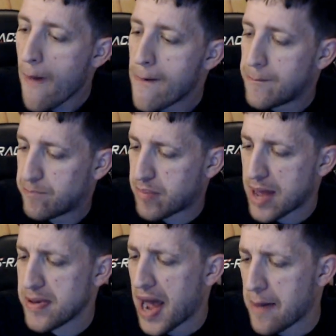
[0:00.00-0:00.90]

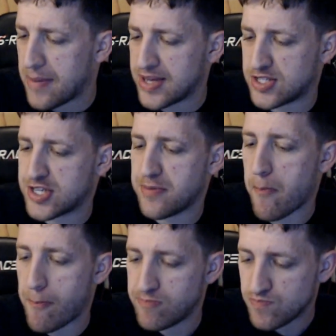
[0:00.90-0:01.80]
maybe I missed it,
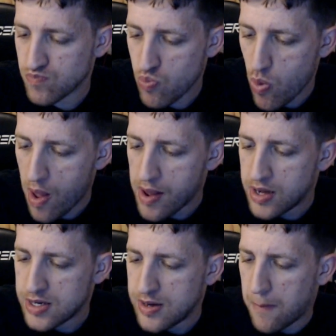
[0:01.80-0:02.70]

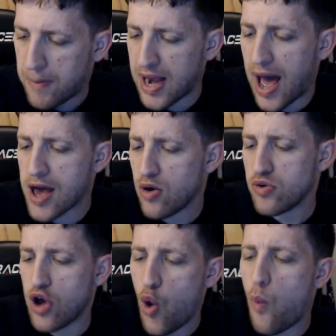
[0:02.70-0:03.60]
but I don't
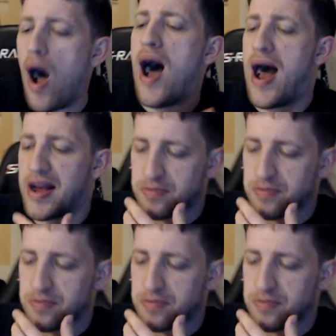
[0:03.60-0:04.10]
know why